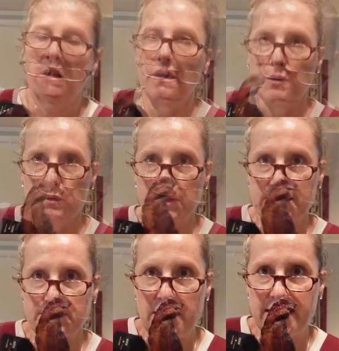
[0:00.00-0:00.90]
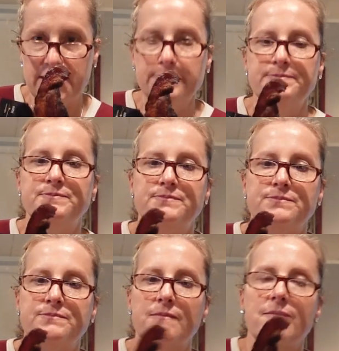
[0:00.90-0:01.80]
Uncle Glenn's bacon.
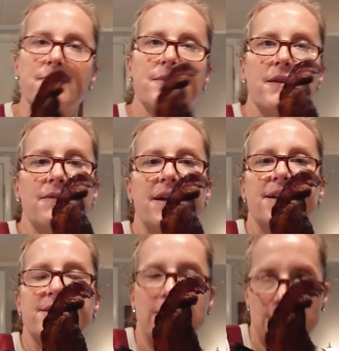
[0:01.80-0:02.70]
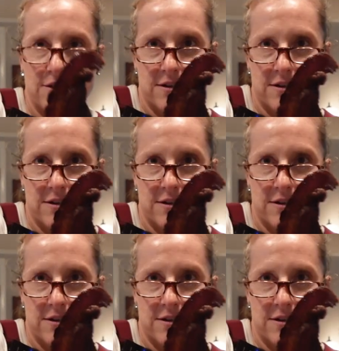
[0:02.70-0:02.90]
That is our